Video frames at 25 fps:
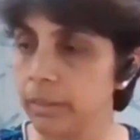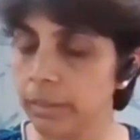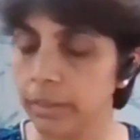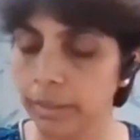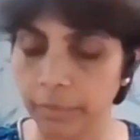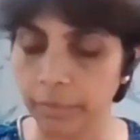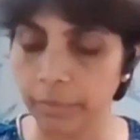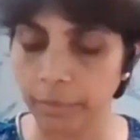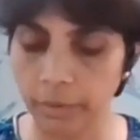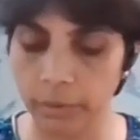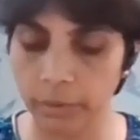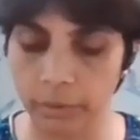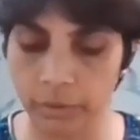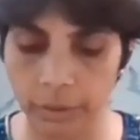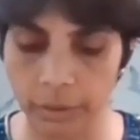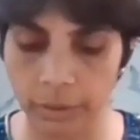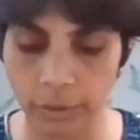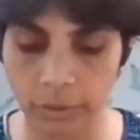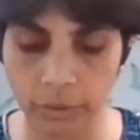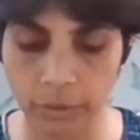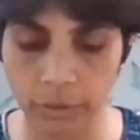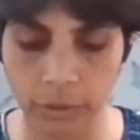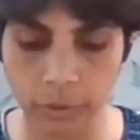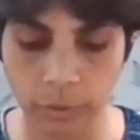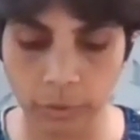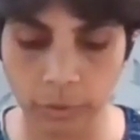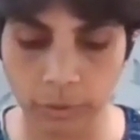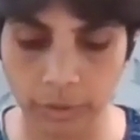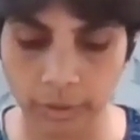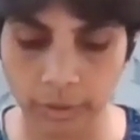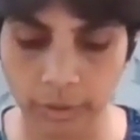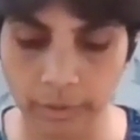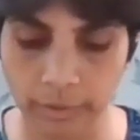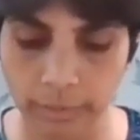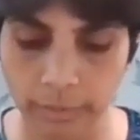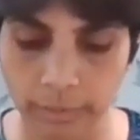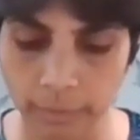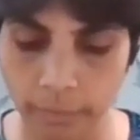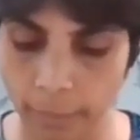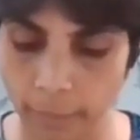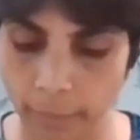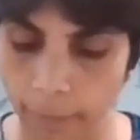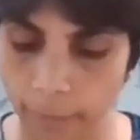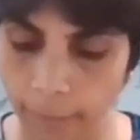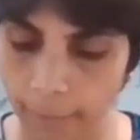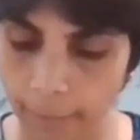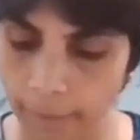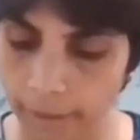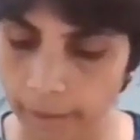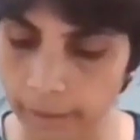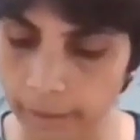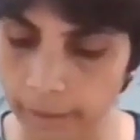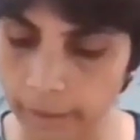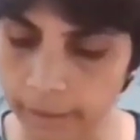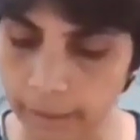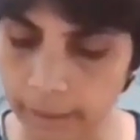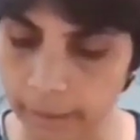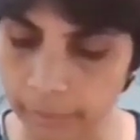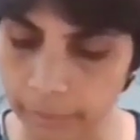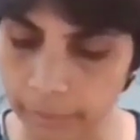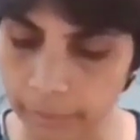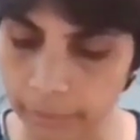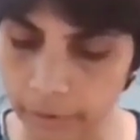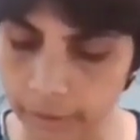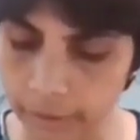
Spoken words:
refer to the Yoga Sutras, it